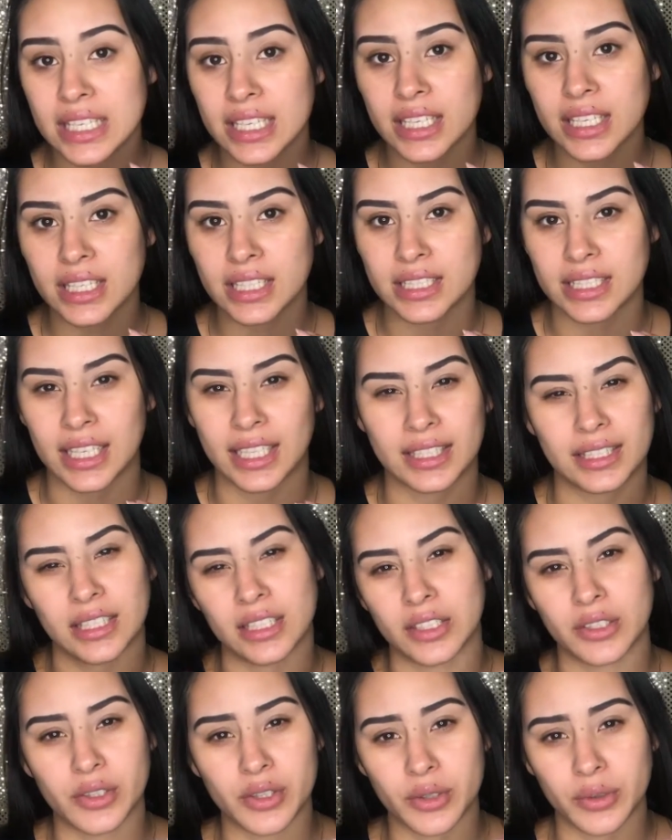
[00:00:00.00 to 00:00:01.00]
It's like the
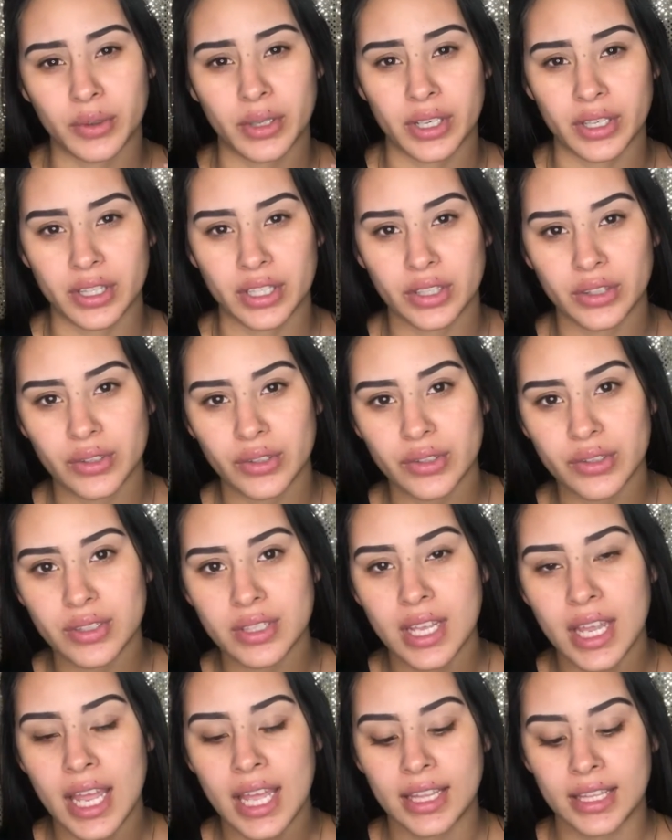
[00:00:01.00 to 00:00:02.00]
little
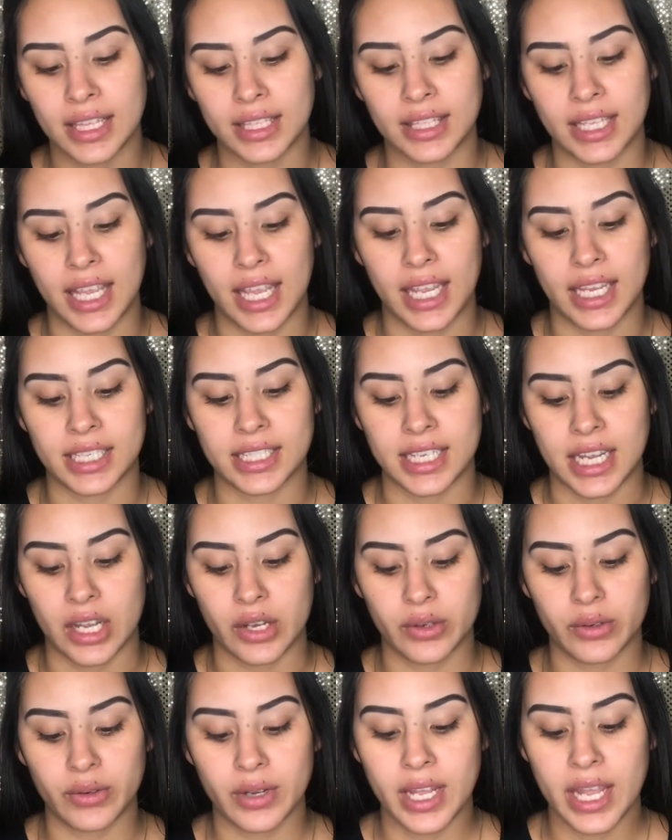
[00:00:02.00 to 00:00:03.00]
recuerditos that they hand
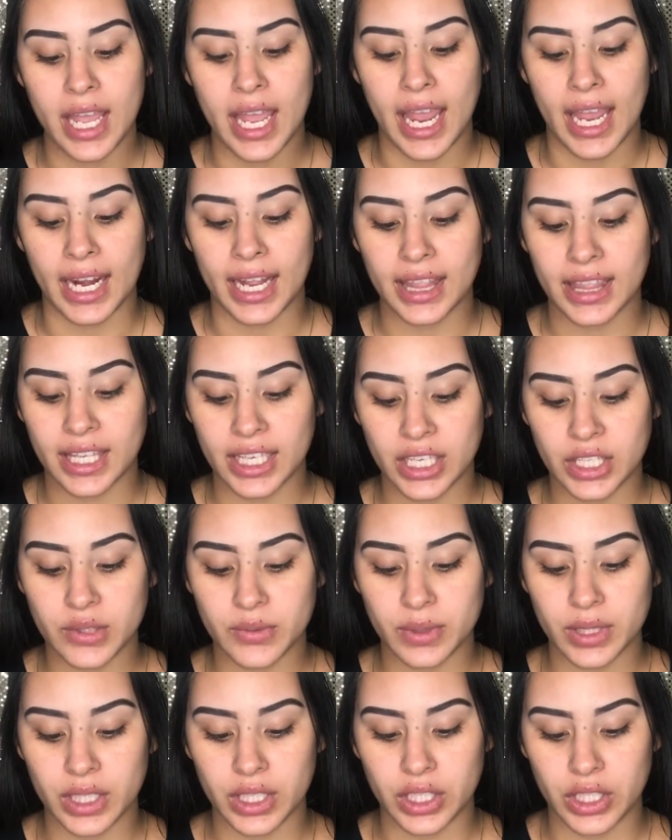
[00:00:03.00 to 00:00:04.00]
out, and I think it's
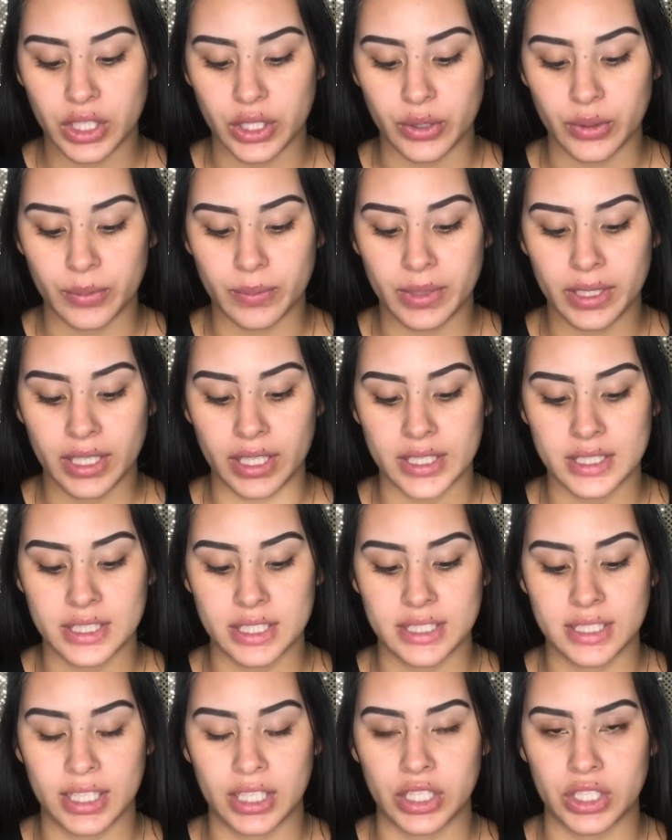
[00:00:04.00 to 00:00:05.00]
really cute because
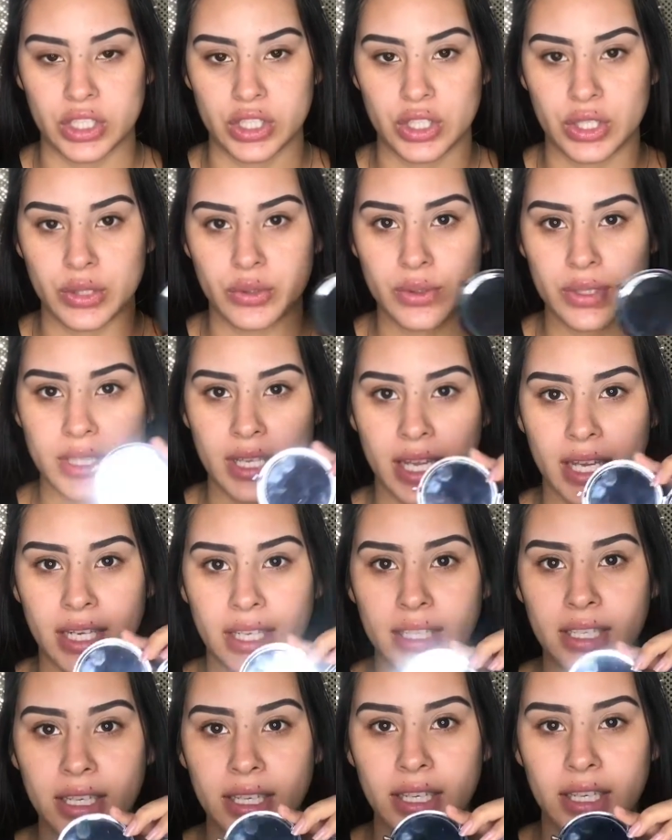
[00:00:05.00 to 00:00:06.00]
it's like a
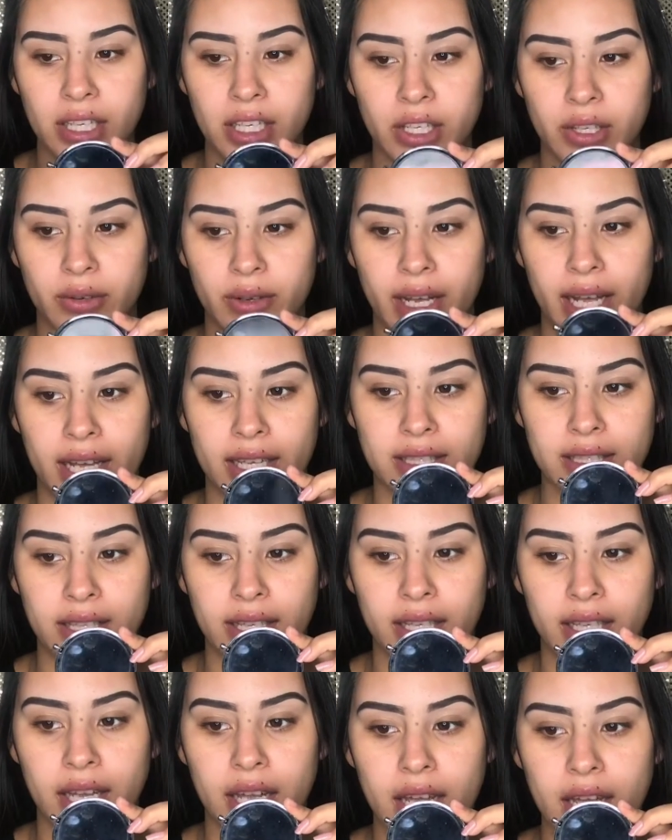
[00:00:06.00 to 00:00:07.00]
two-side, you know, it has
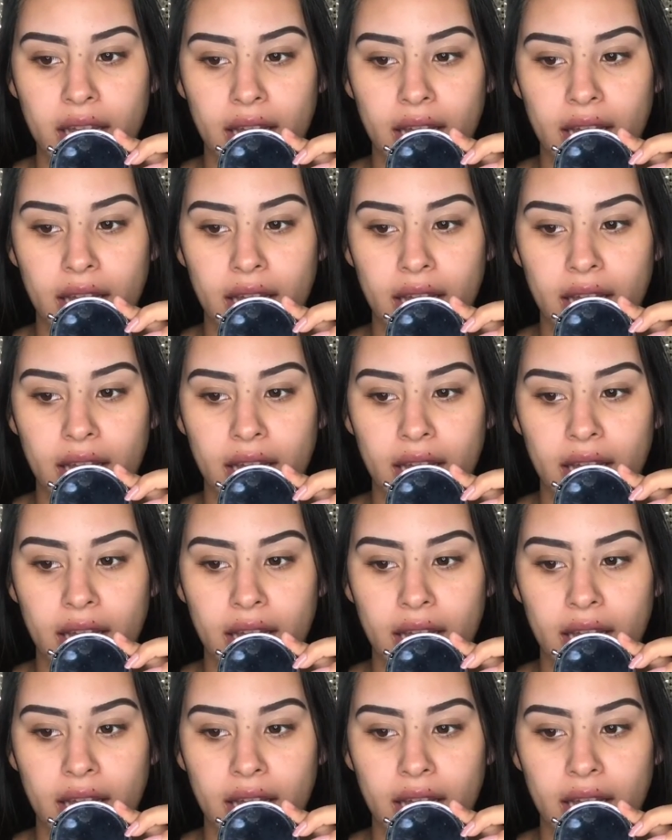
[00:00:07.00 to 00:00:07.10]
like,